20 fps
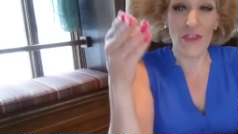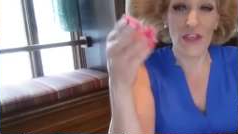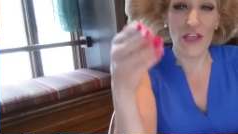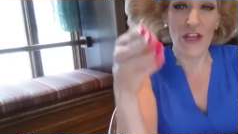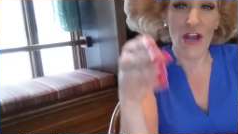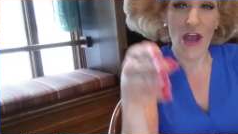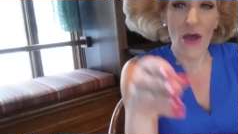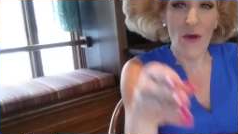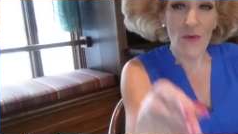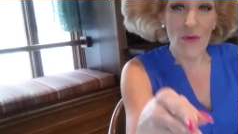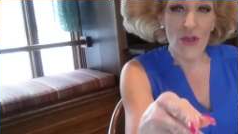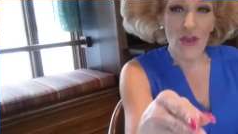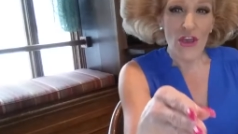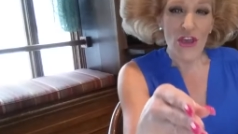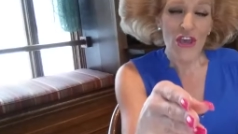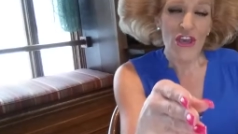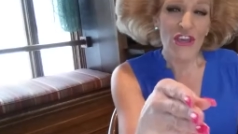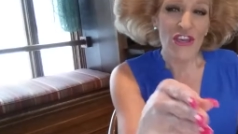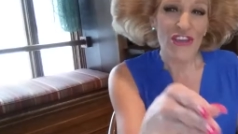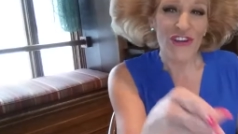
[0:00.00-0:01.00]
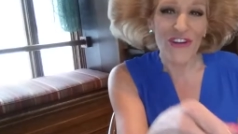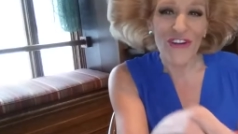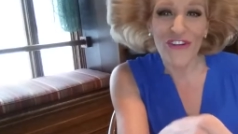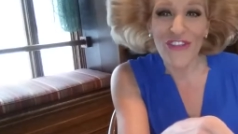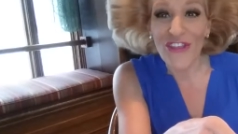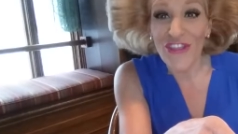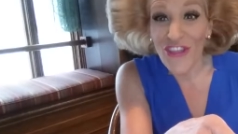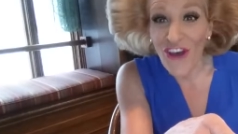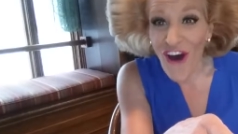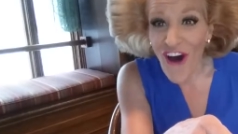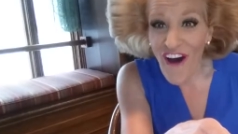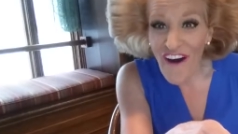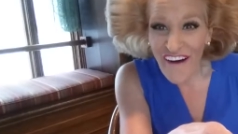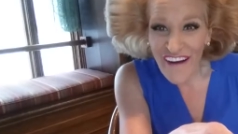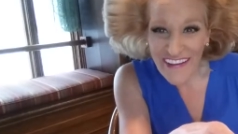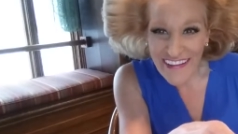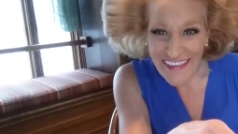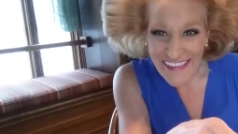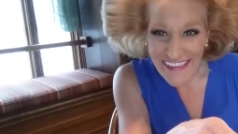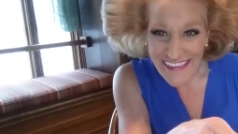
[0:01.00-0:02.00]
you know, your
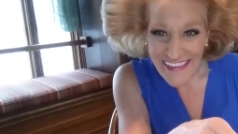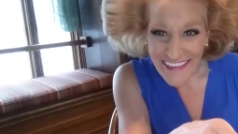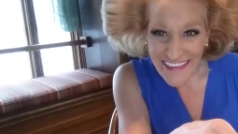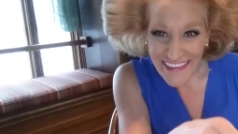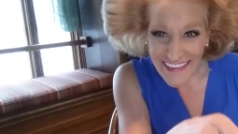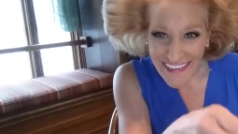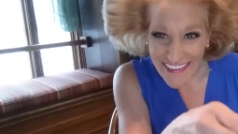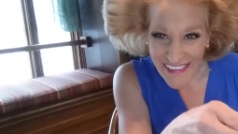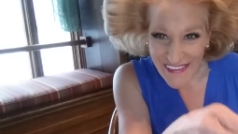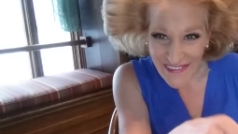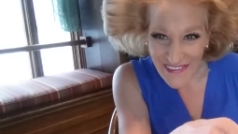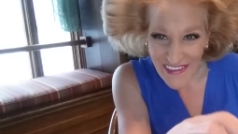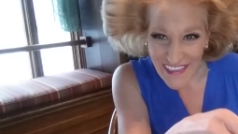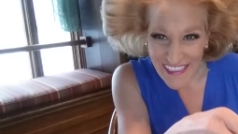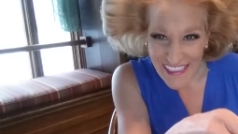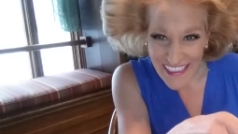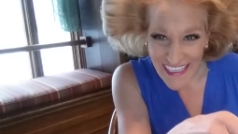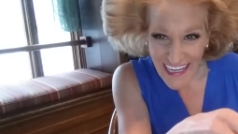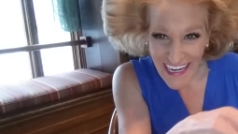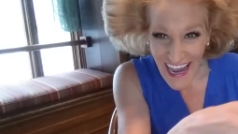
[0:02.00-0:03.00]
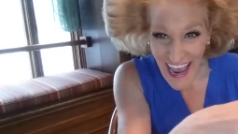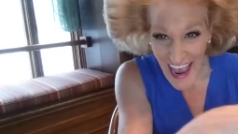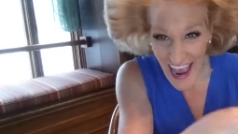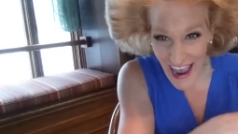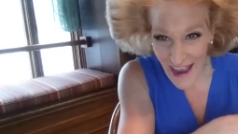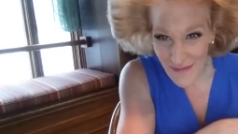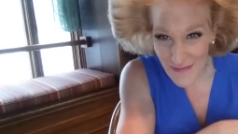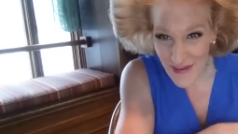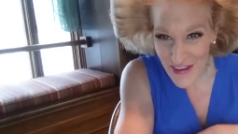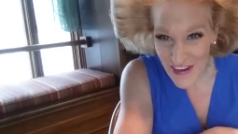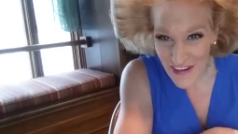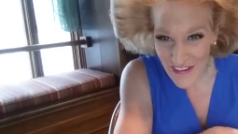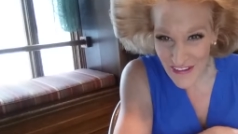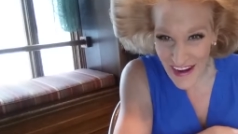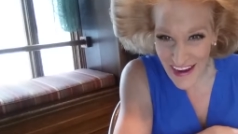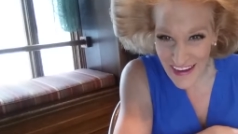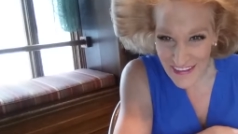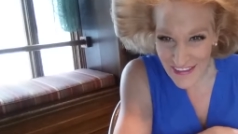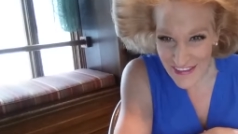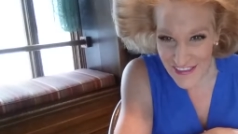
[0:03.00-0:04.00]
thoughts is what's going to happen
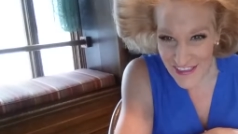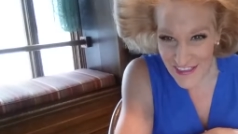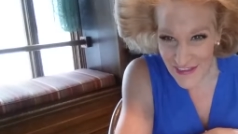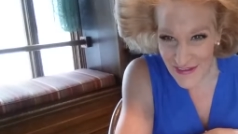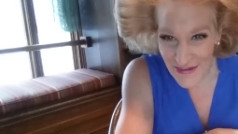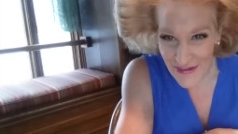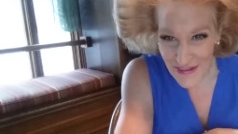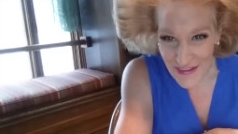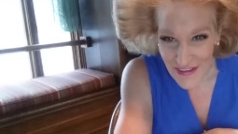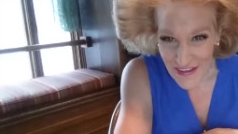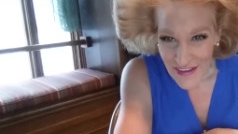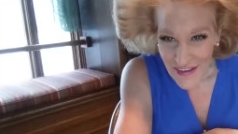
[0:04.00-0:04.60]
around you.